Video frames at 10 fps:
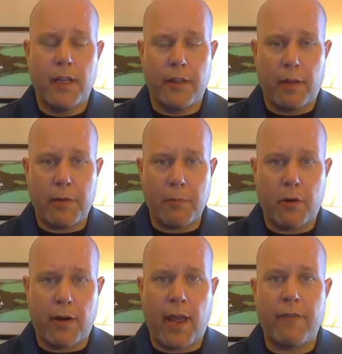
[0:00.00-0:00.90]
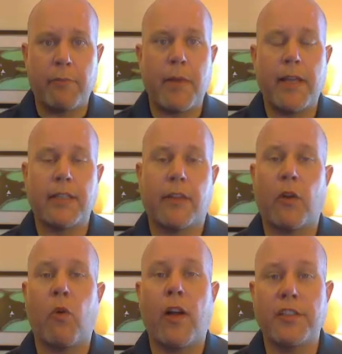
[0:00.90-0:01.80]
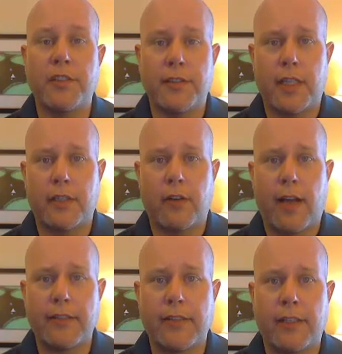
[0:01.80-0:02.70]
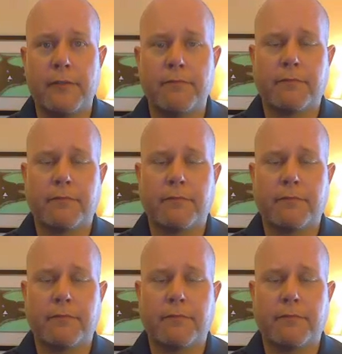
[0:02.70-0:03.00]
that people are having based on the questions that they're asking.